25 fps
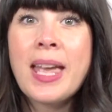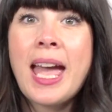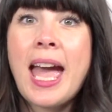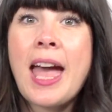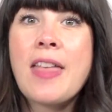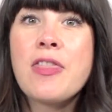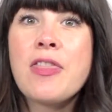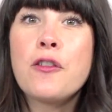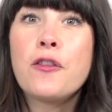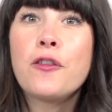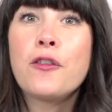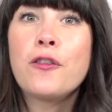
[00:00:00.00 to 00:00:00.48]

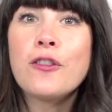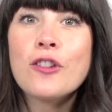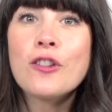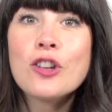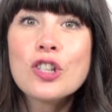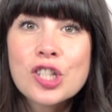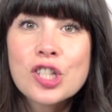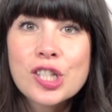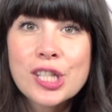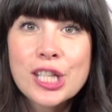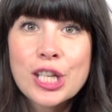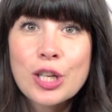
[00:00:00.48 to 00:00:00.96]
And the
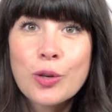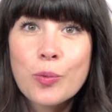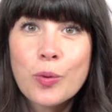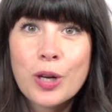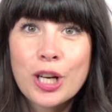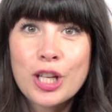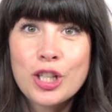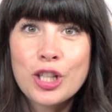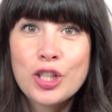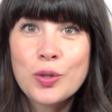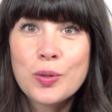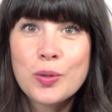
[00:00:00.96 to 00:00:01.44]
first thing you
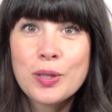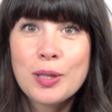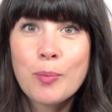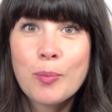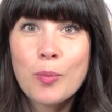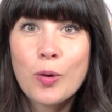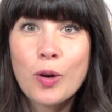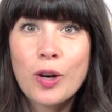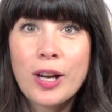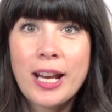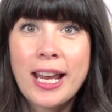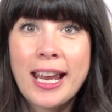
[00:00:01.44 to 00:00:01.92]
want to do in the
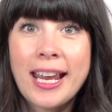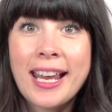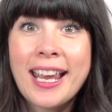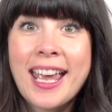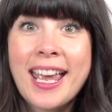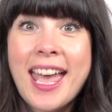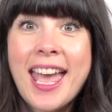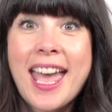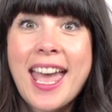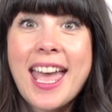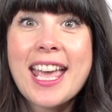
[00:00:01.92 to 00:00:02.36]
morning